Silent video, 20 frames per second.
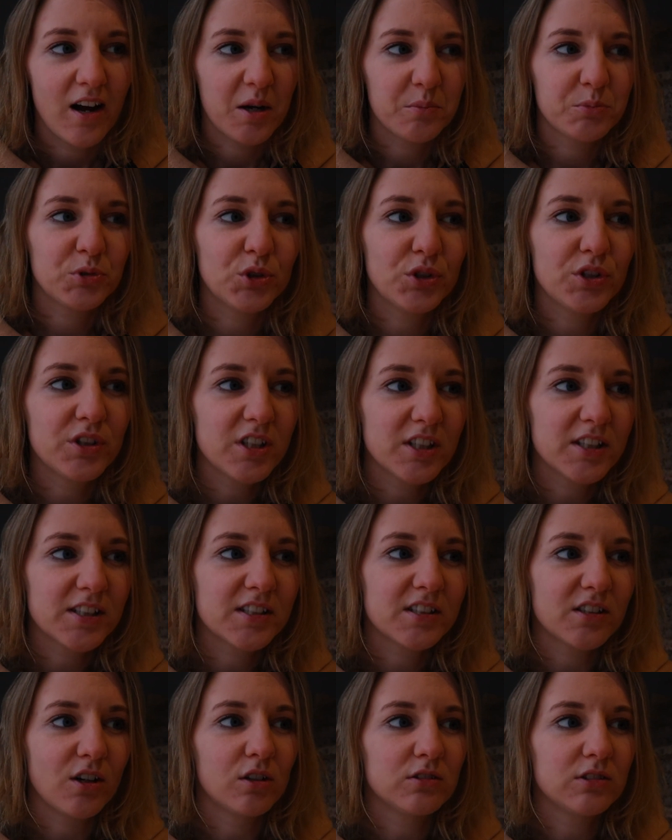I'm doing
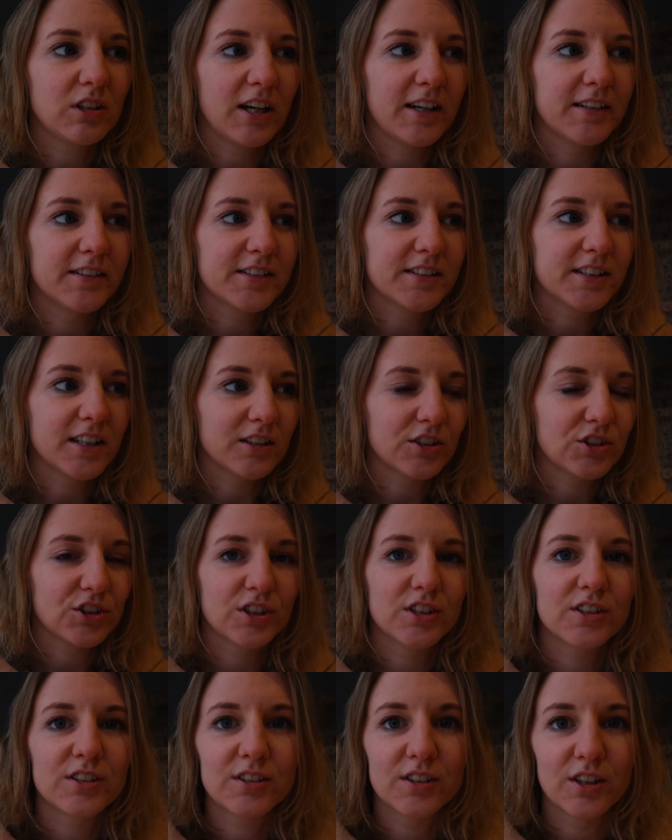these online
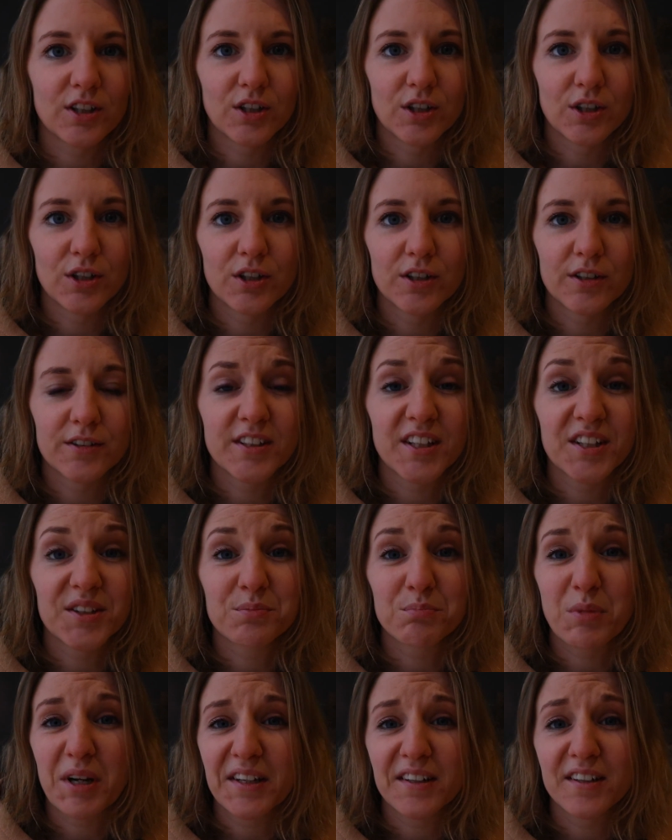sessions uh,
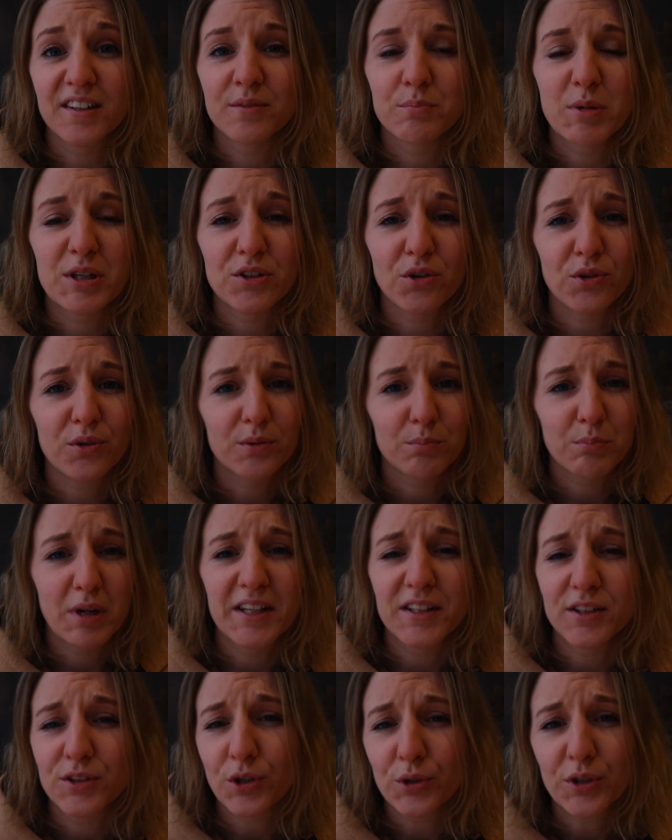that my, my, yoga,
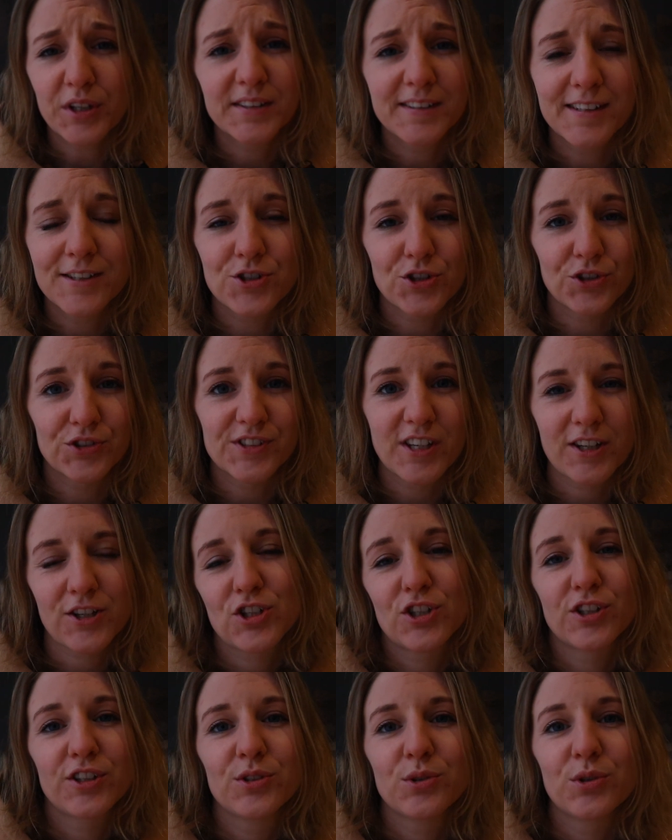my yoga teacher is
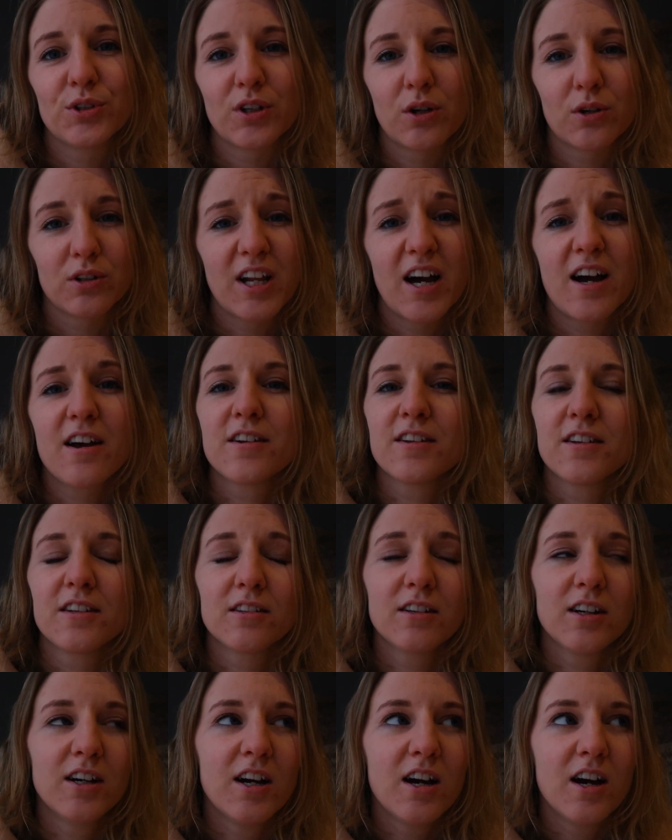actually doing online
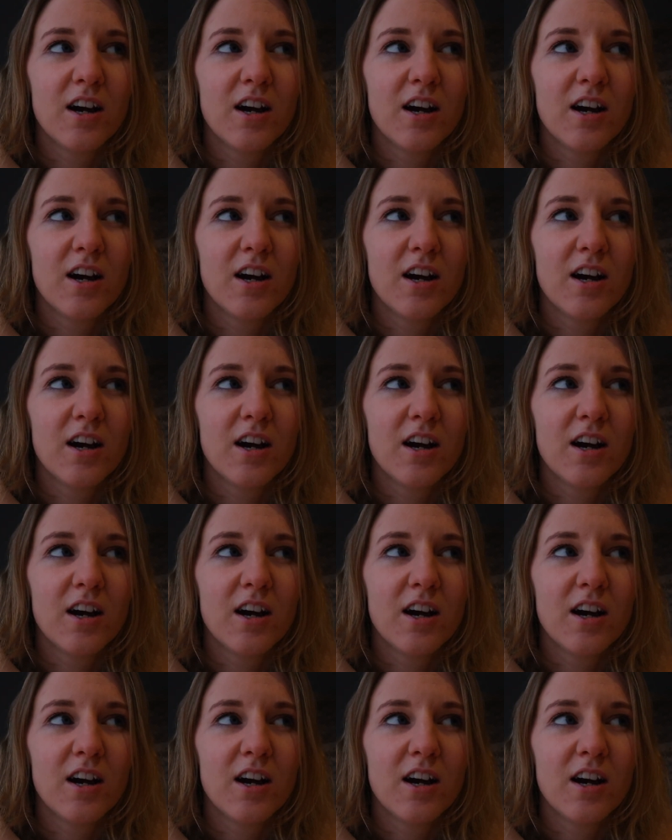in,